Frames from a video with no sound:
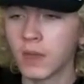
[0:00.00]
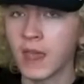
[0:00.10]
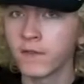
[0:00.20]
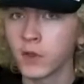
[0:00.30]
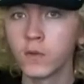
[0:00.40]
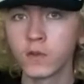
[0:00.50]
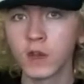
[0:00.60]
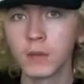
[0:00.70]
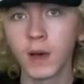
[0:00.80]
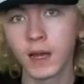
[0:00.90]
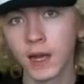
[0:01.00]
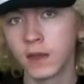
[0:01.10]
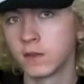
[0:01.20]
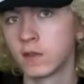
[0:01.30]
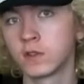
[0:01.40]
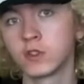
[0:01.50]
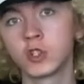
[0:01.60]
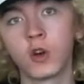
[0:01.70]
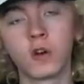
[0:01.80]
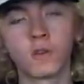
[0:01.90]
if you've seen my latest
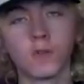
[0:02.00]
short